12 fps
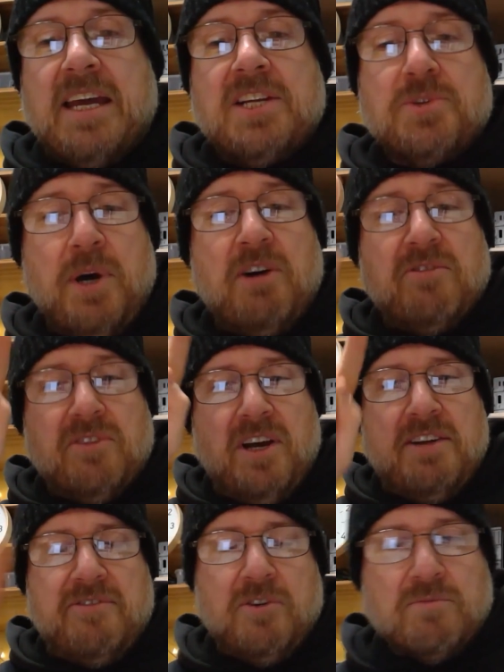12
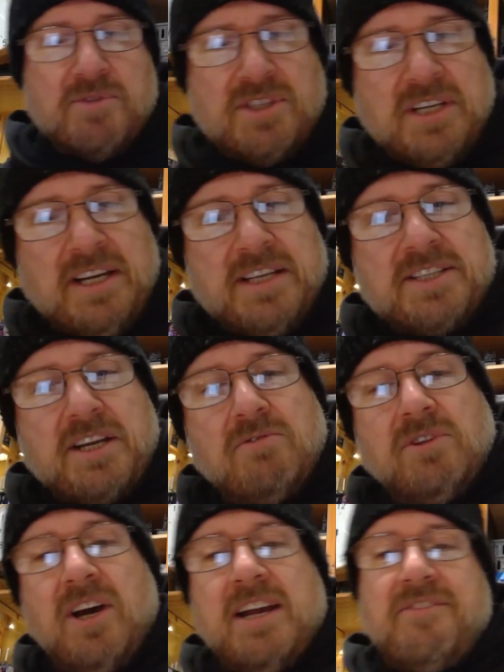life forms. So
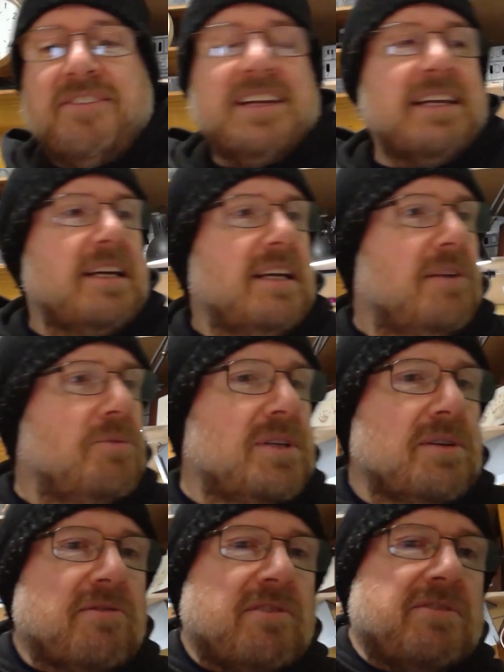life. What did
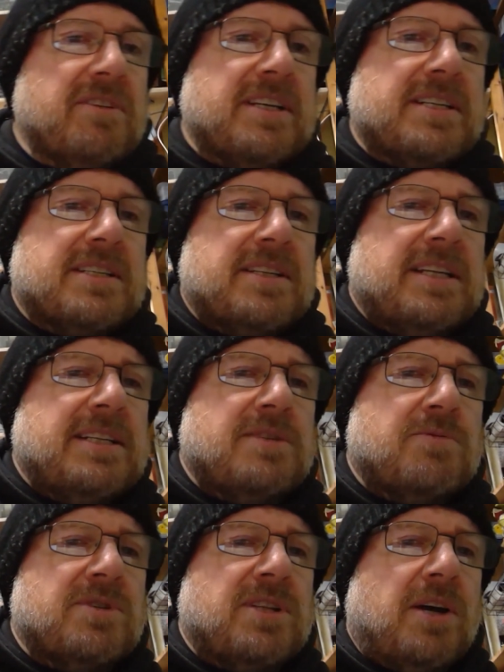I roll for this? I think this
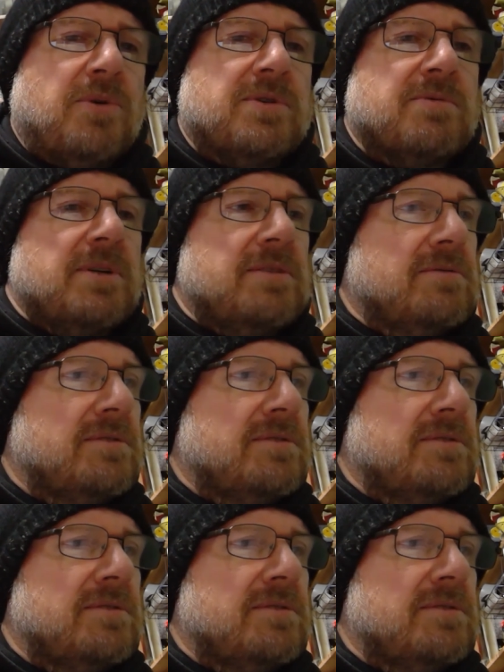was low as well.